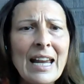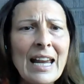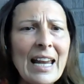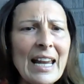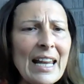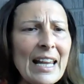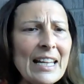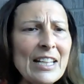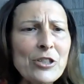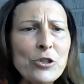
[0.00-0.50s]

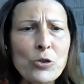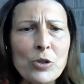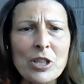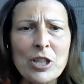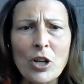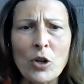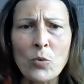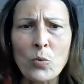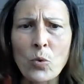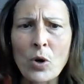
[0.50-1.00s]
Hatred
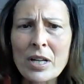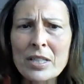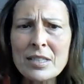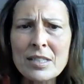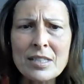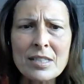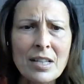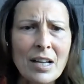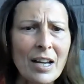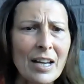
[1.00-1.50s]
on one
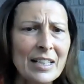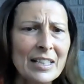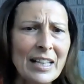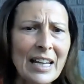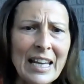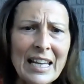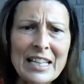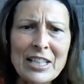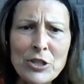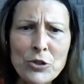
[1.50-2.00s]
side,
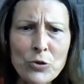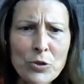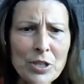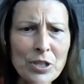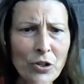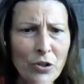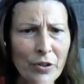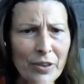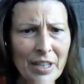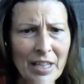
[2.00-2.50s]
hatred
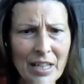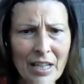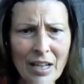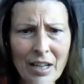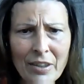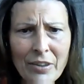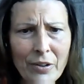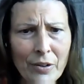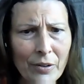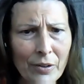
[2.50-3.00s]
on the
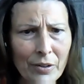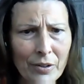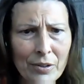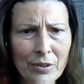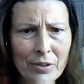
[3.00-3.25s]
other,